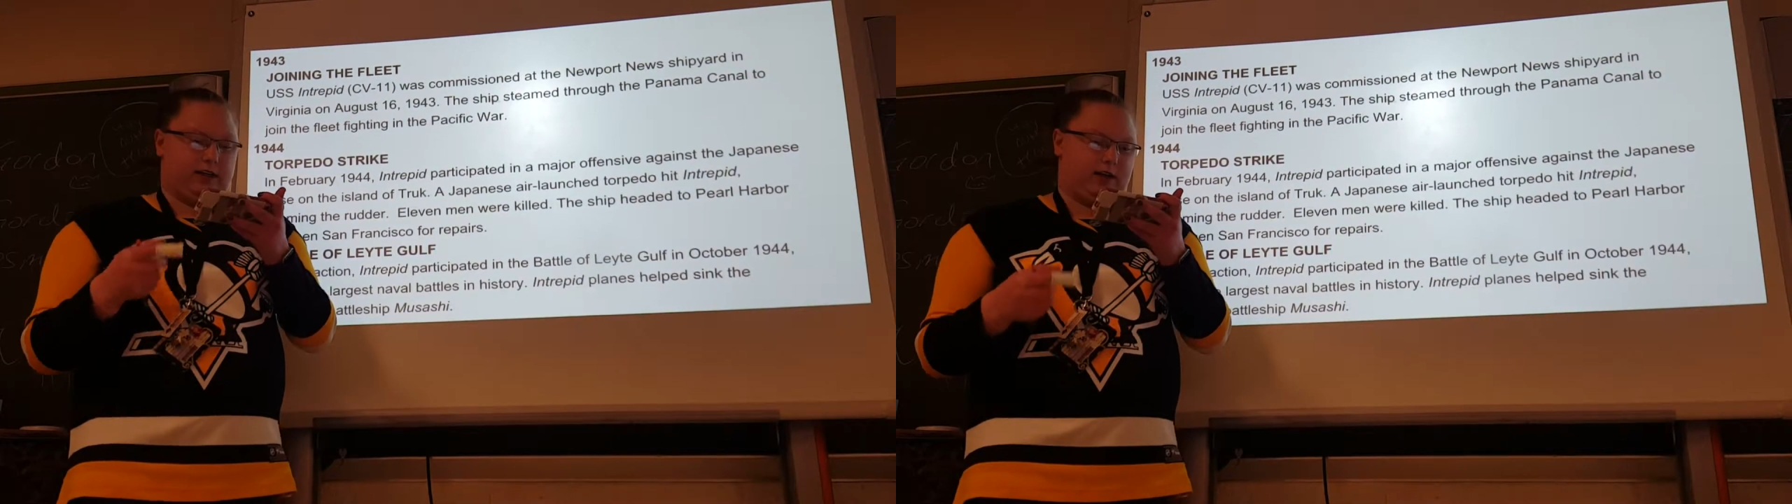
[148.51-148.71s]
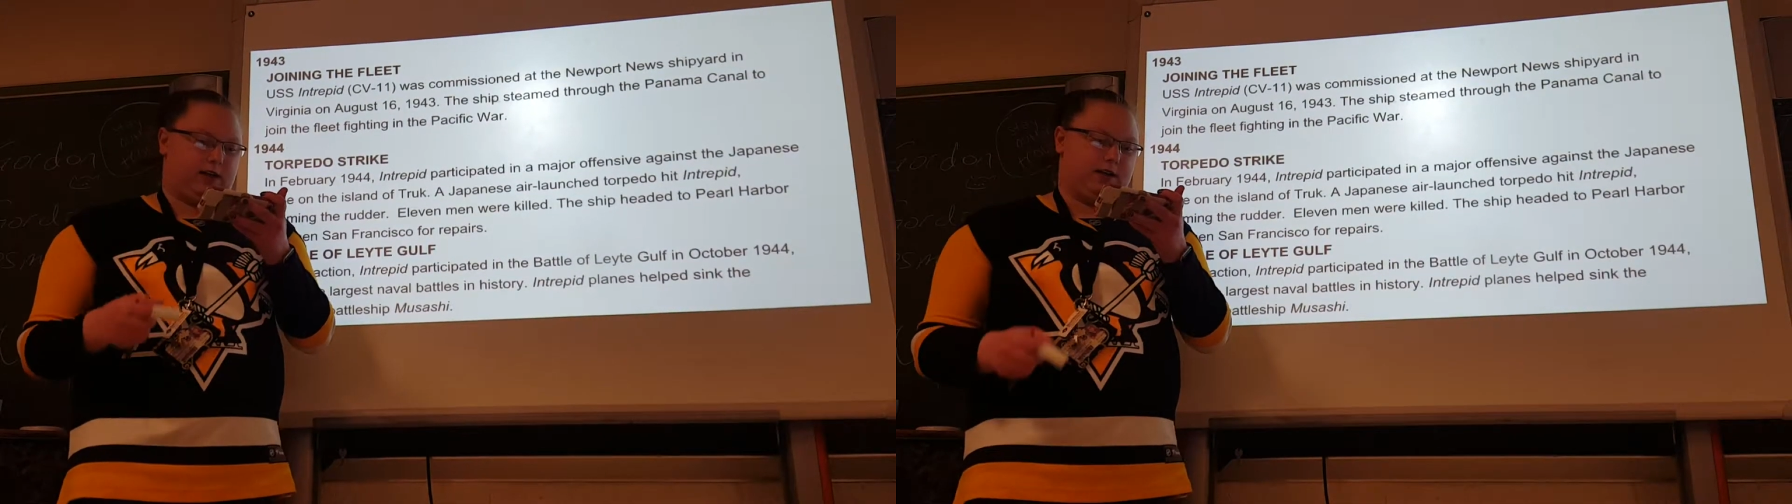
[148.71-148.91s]

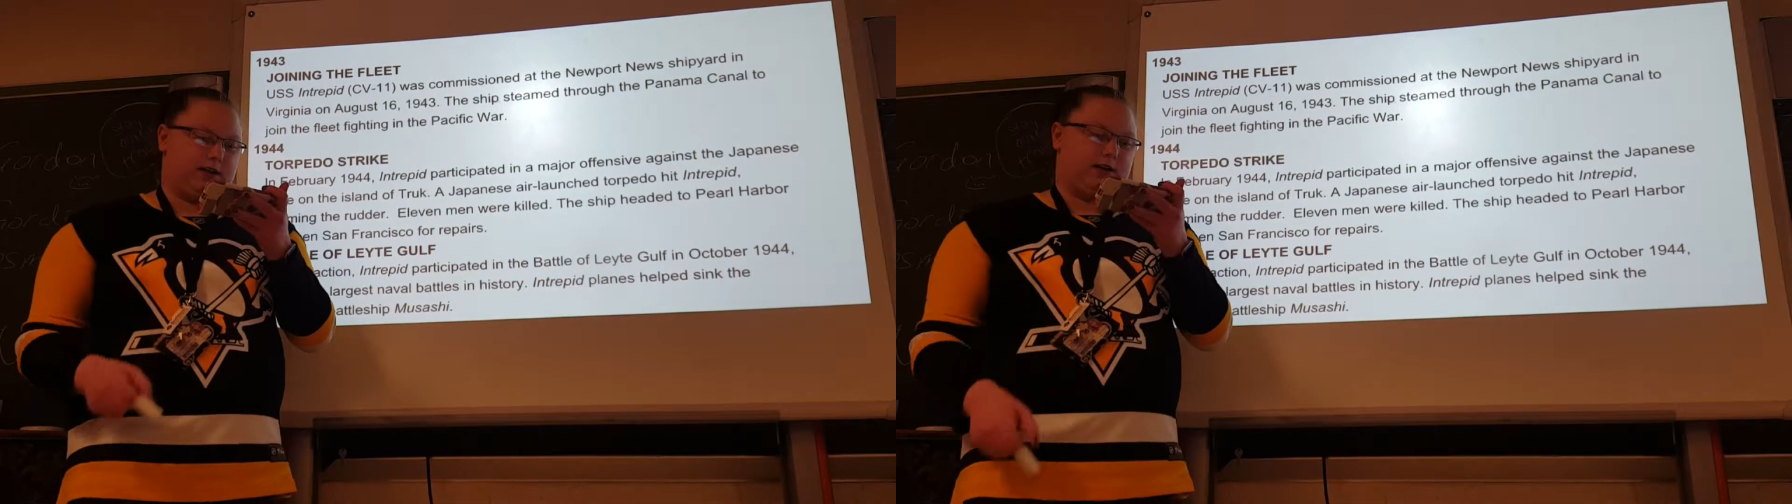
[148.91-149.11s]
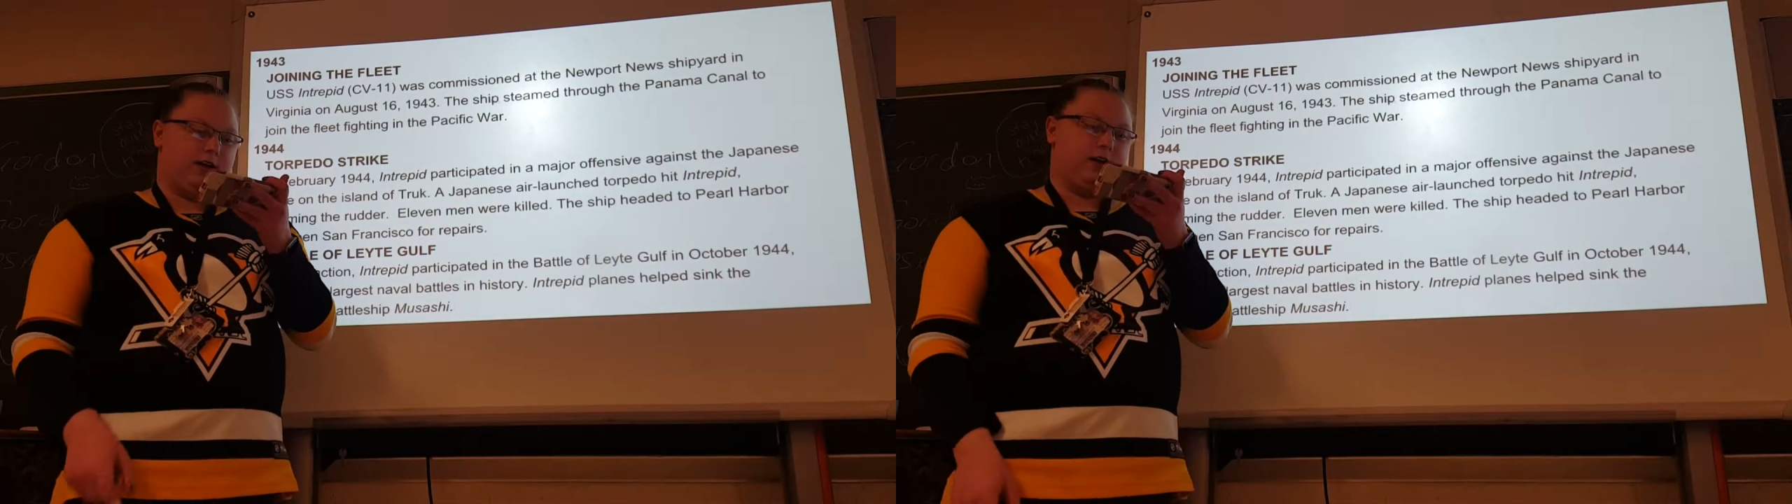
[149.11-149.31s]

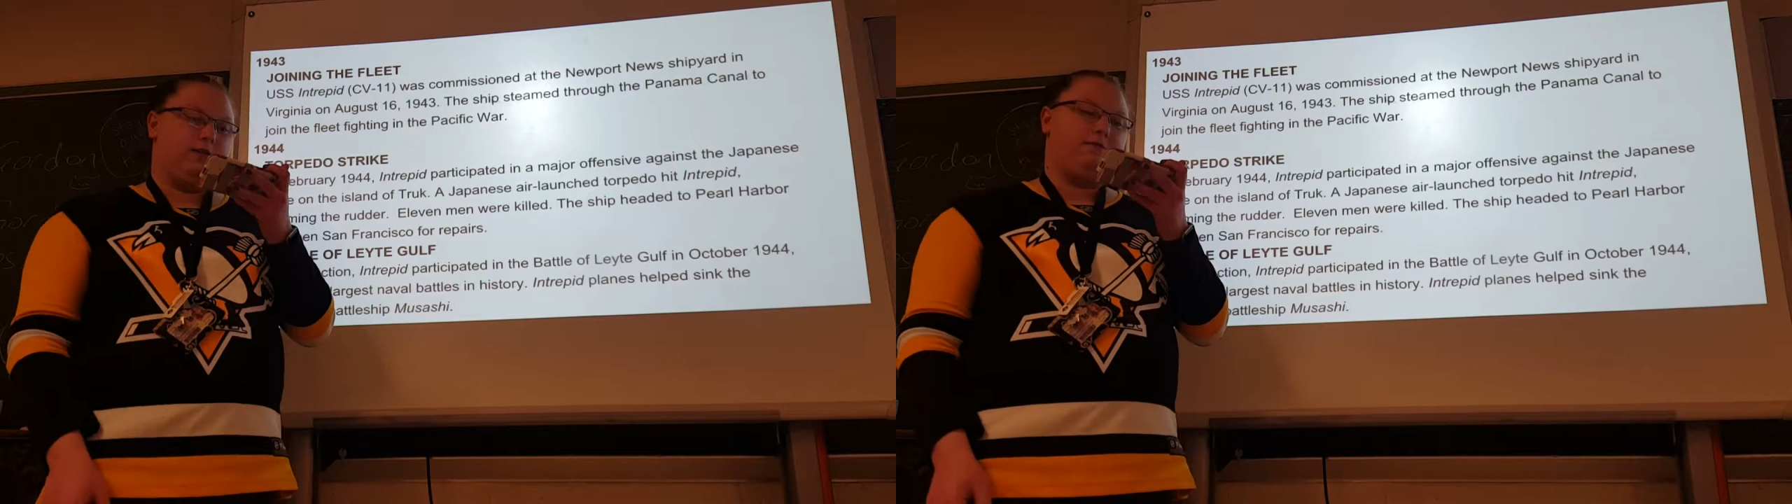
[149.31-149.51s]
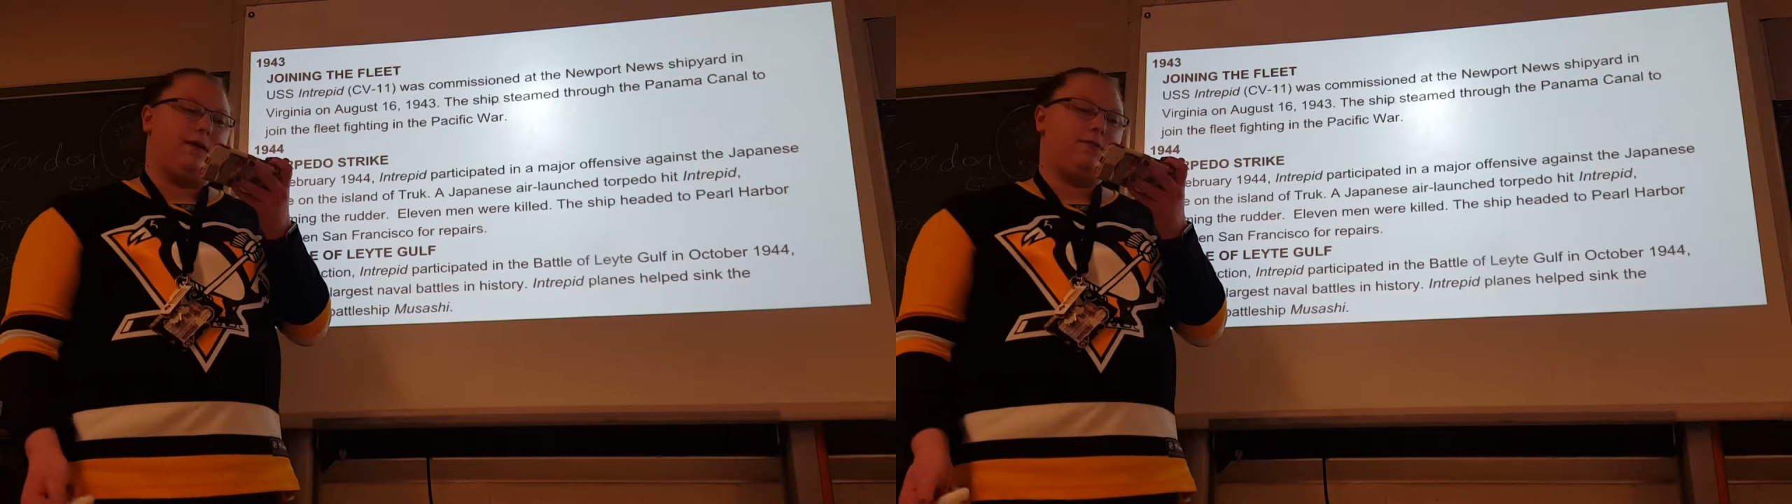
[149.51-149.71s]
In
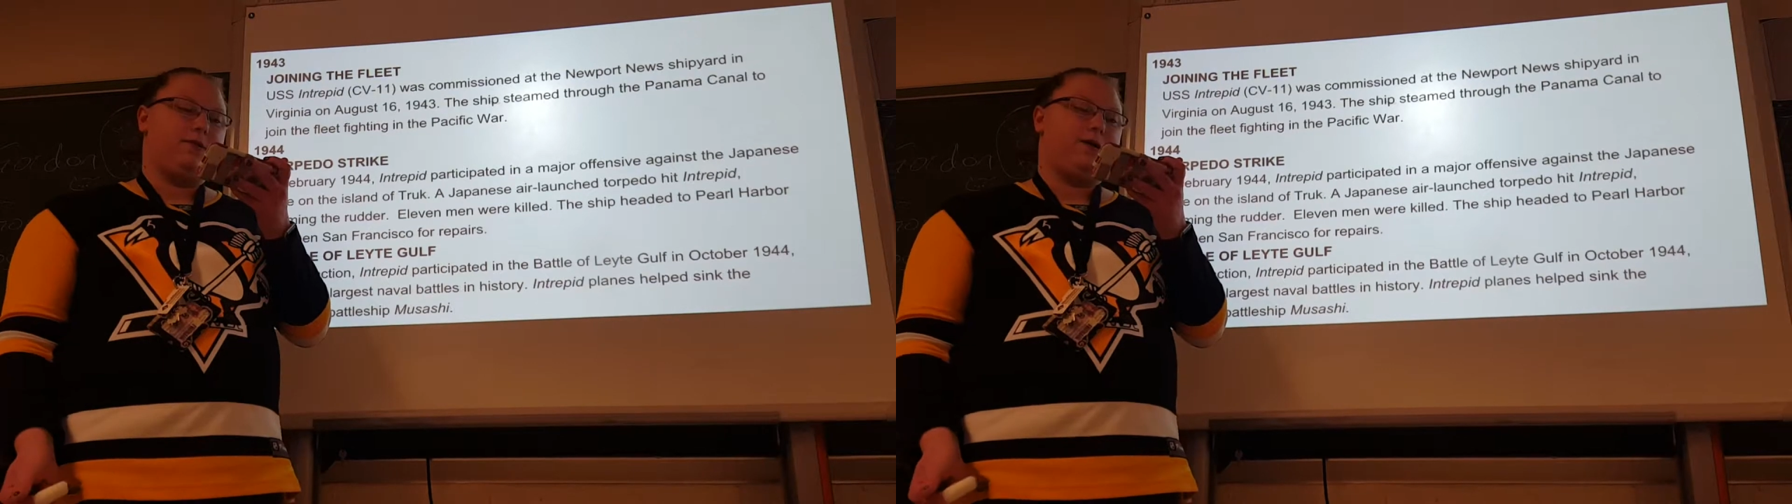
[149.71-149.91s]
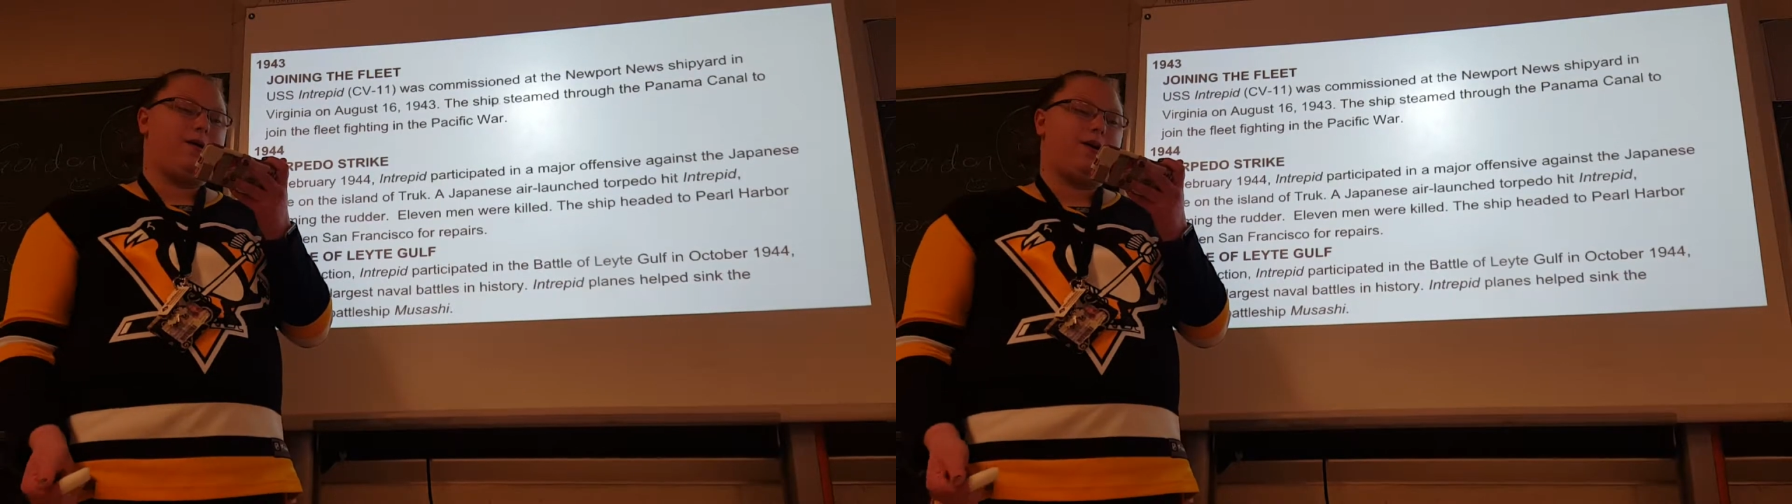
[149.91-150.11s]

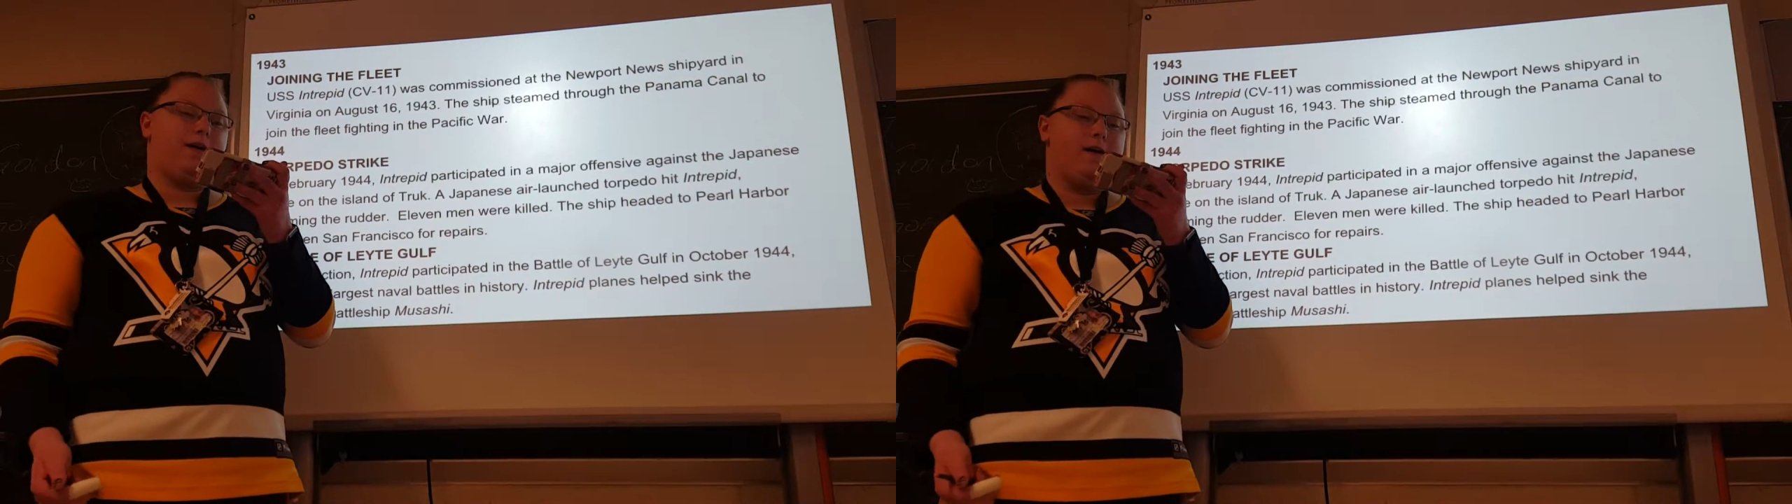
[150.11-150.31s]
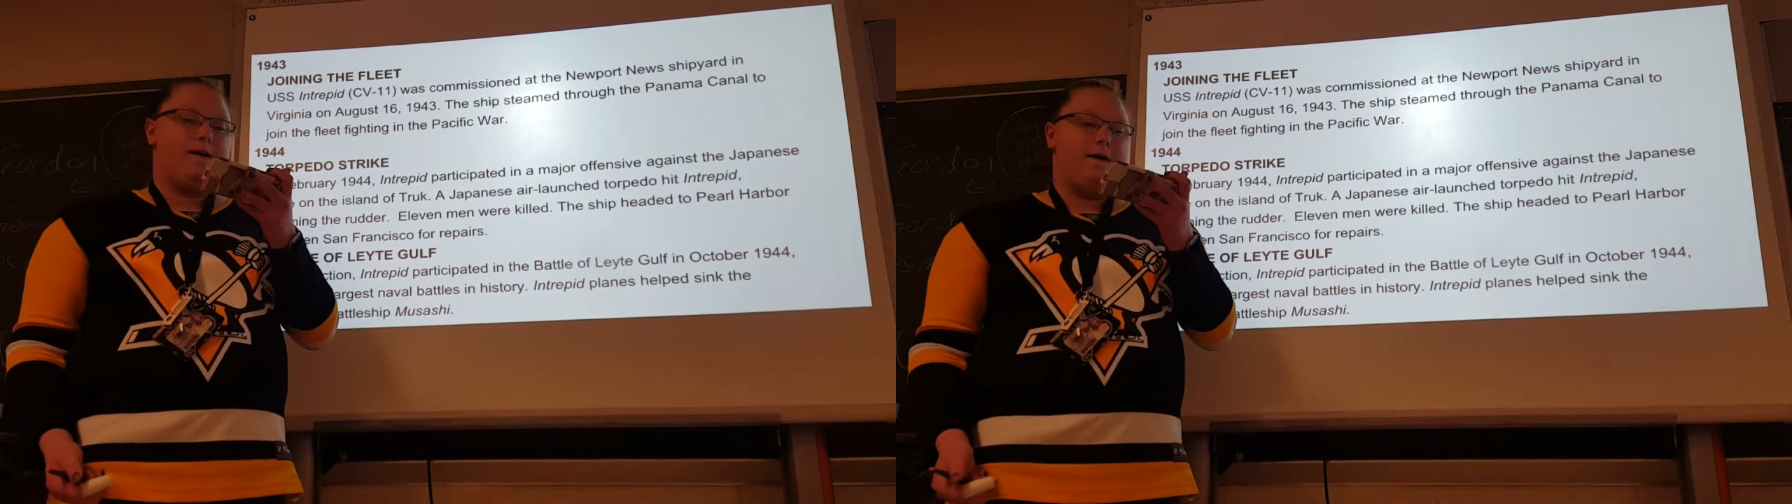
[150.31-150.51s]
February